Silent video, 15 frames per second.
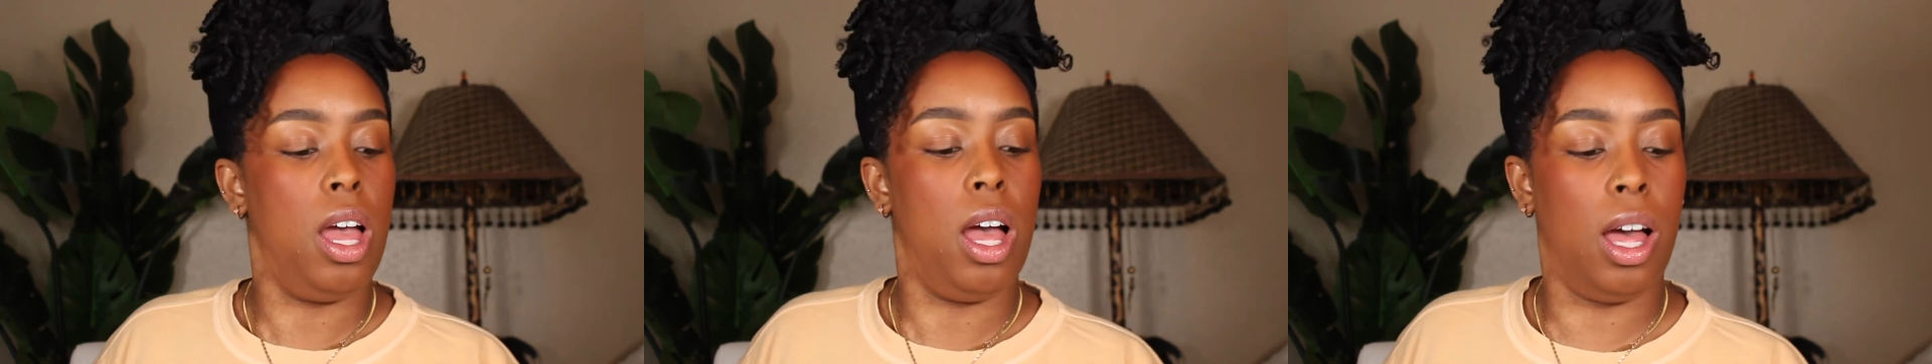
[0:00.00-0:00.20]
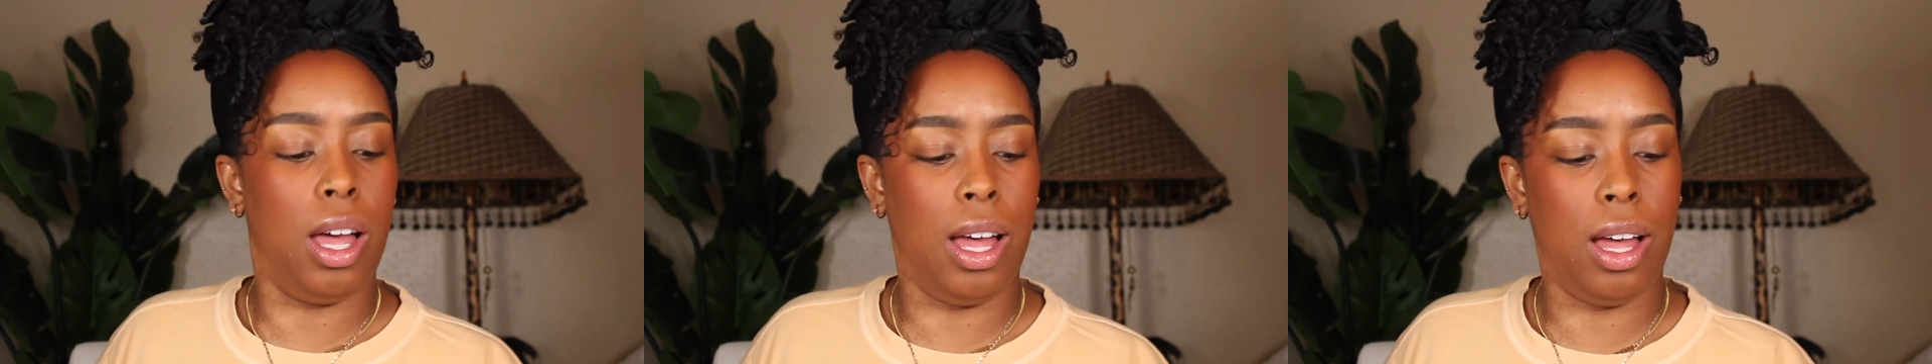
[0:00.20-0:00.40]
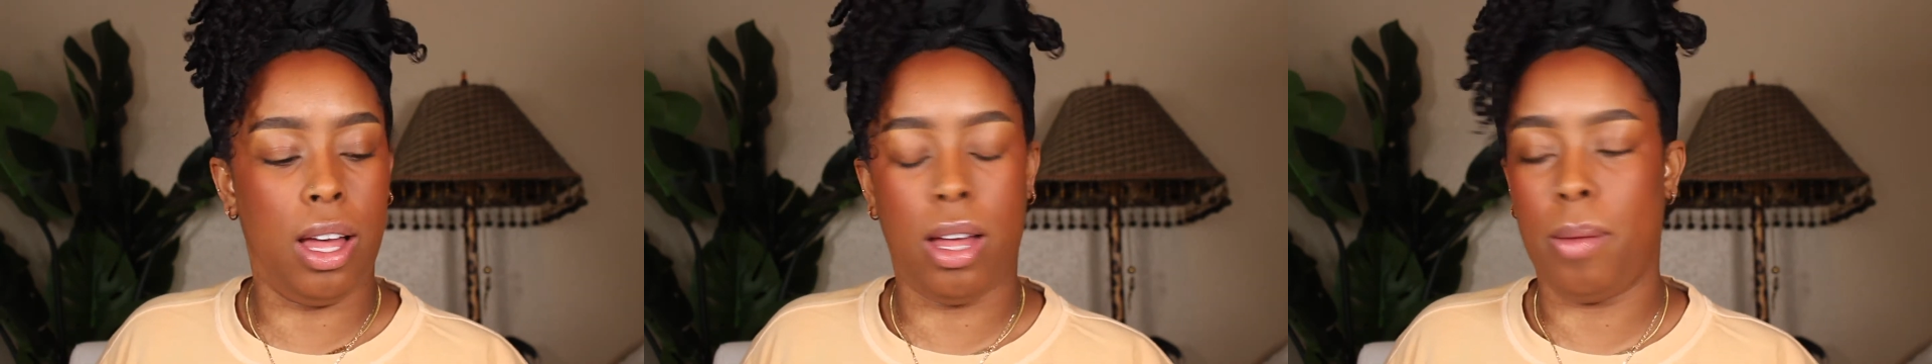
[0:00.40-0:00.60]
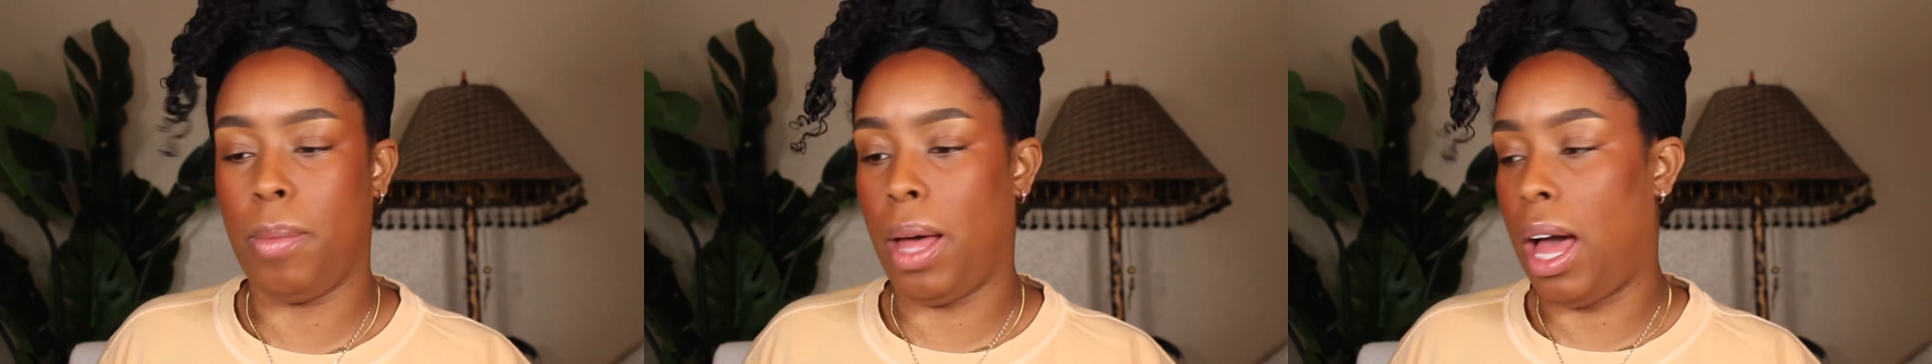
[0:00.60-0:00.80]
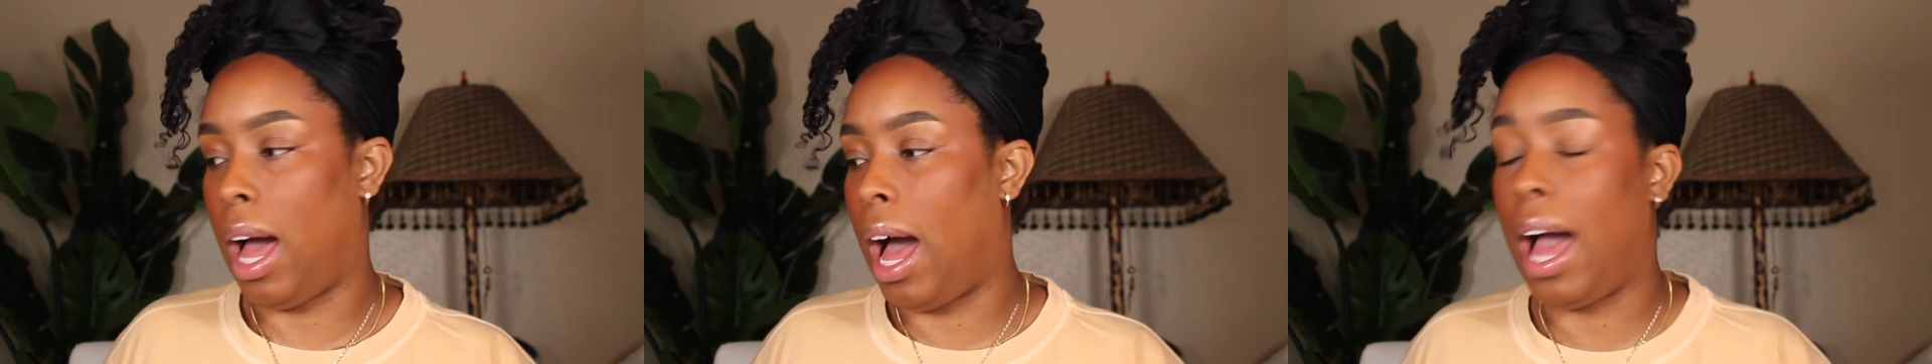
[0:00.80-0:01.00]

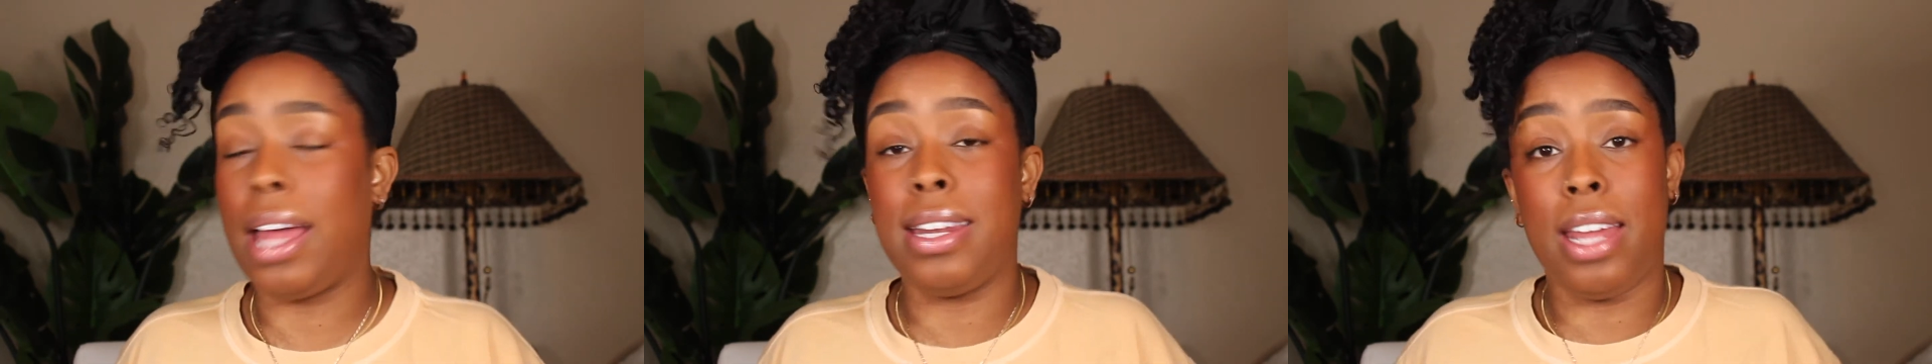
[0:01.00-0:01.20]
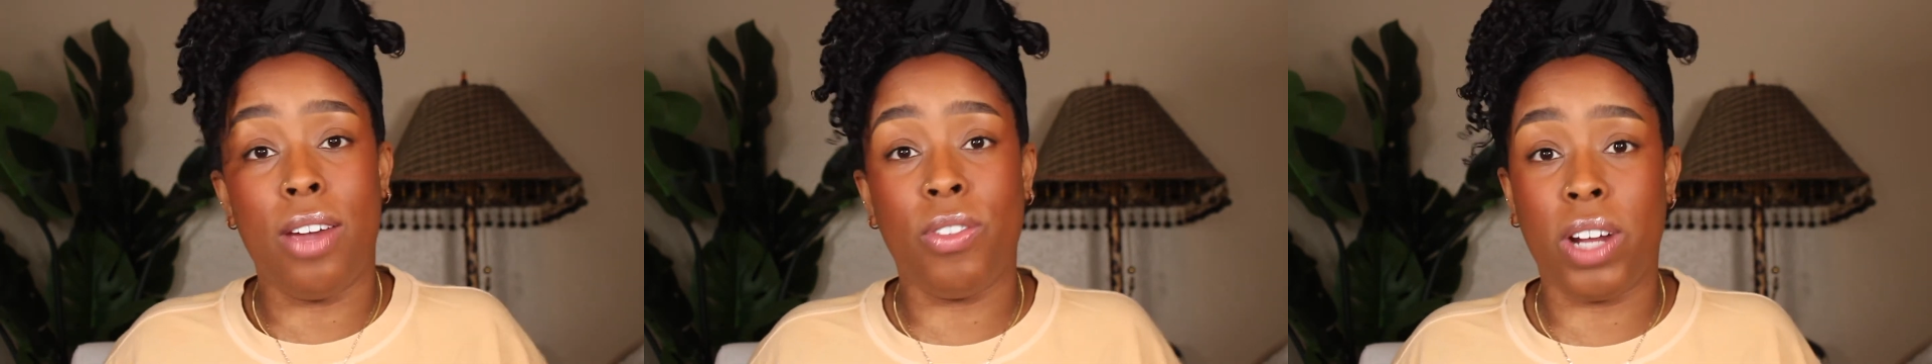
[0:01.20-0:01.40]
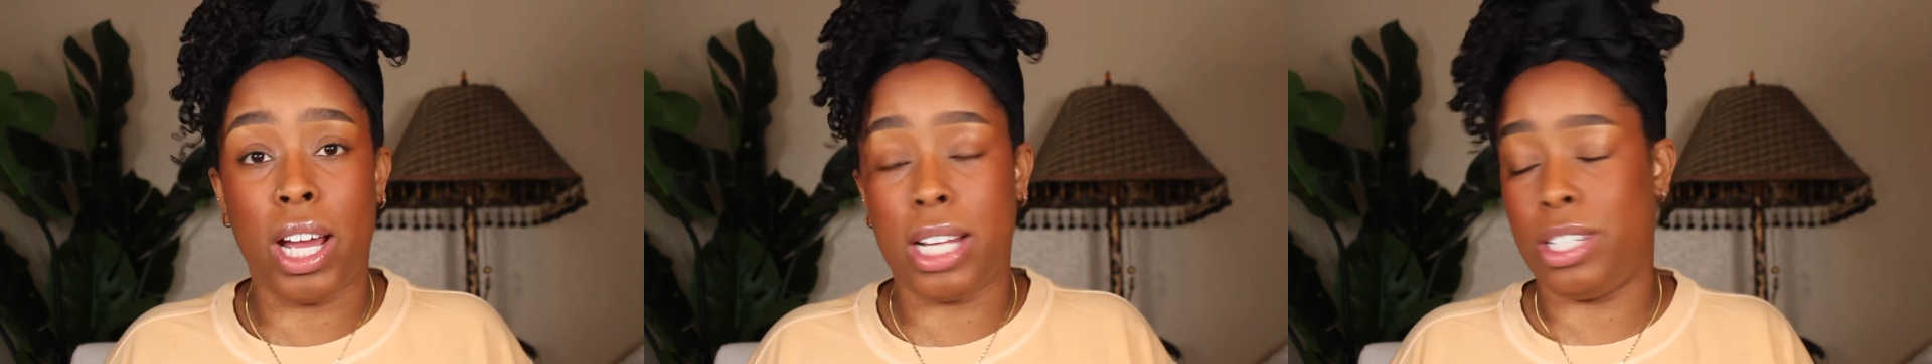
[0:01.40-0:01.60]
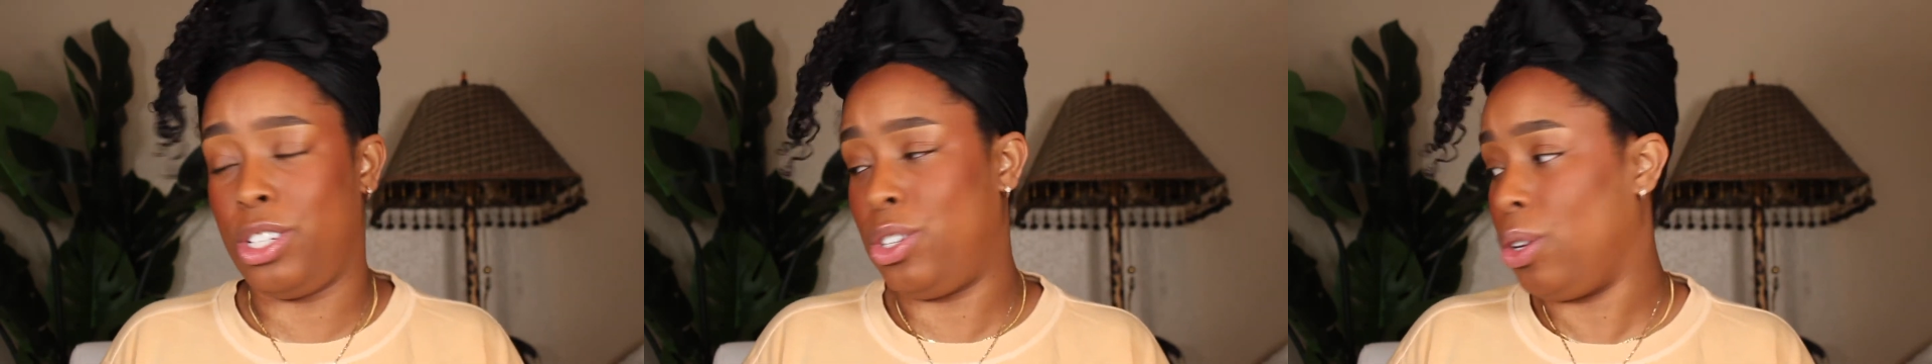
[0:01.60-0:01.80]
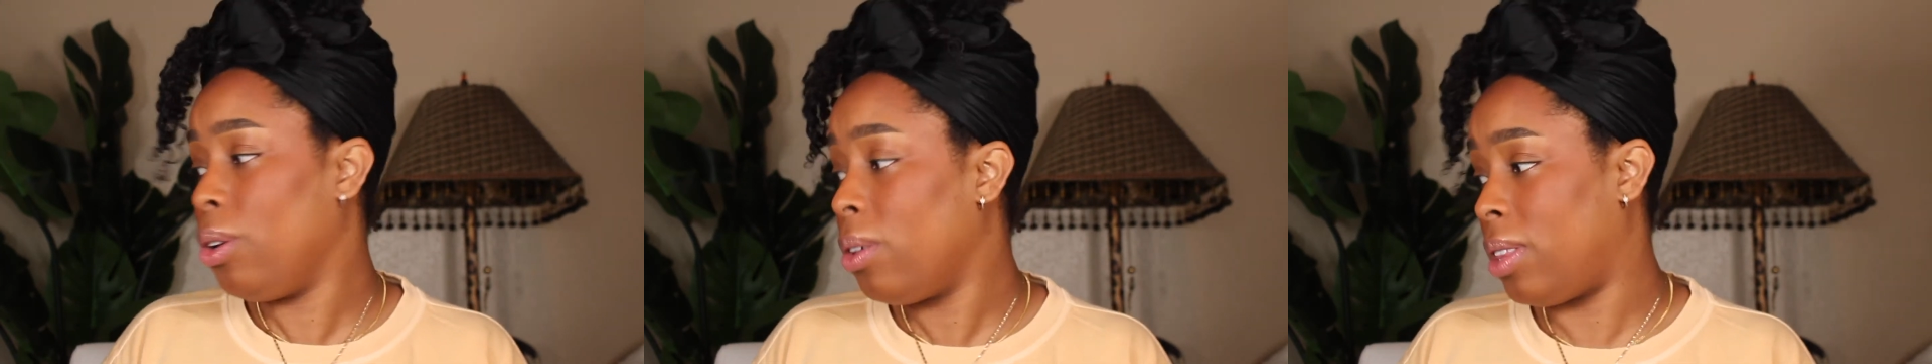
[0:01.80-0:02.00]
I never got to
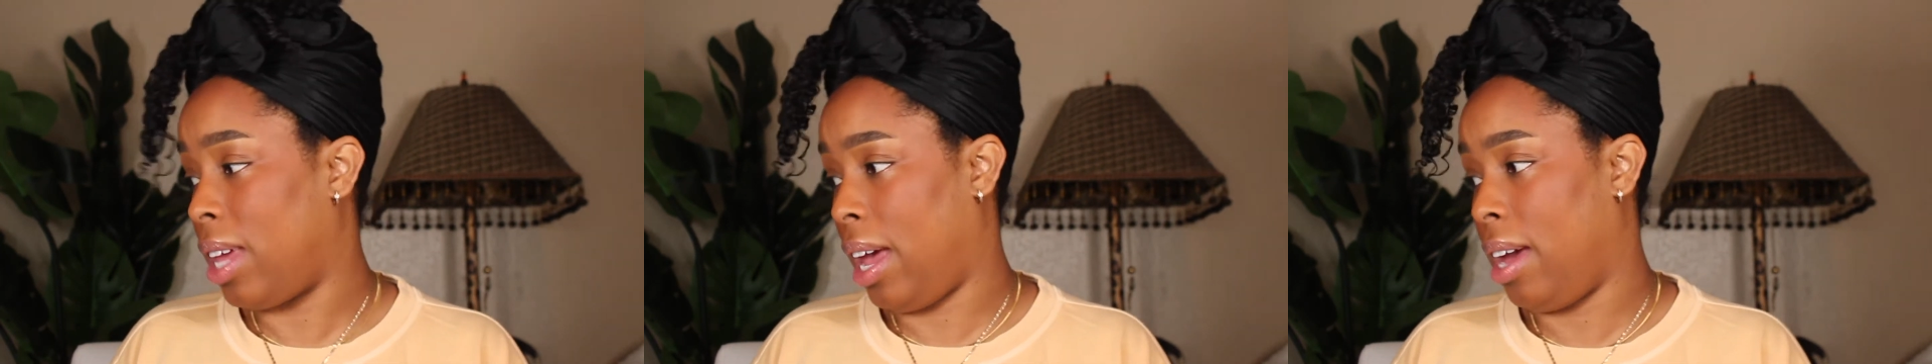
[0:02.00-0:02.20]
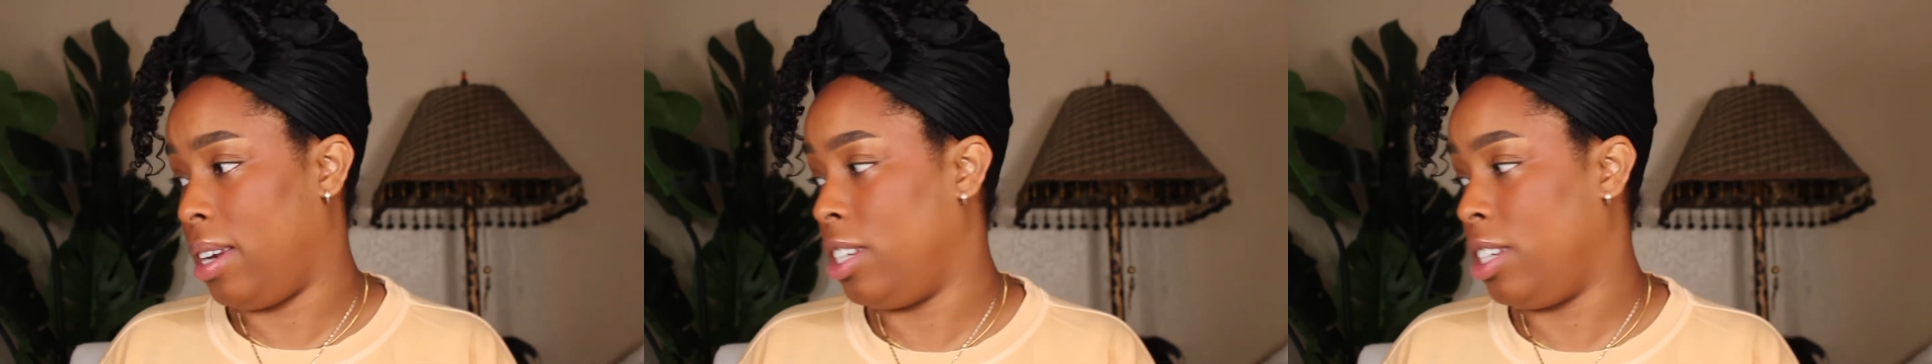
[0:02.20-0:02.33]
do that.